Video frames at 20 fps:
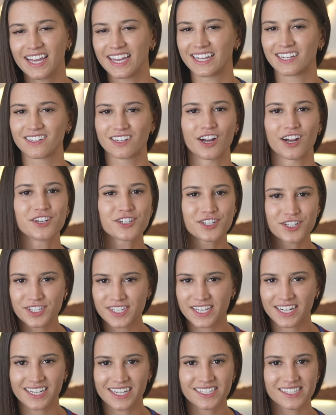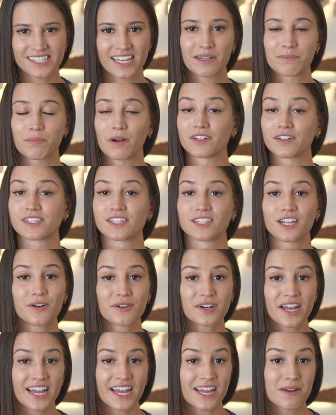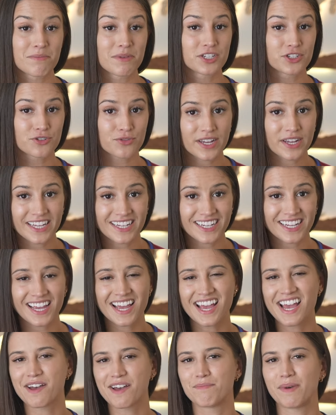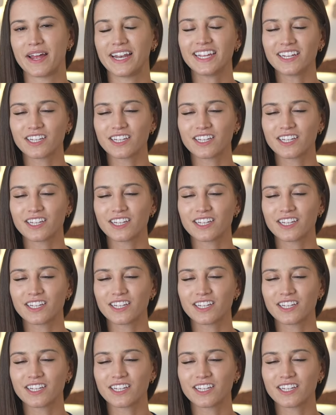In larger cities like Barcelona and Madrid, many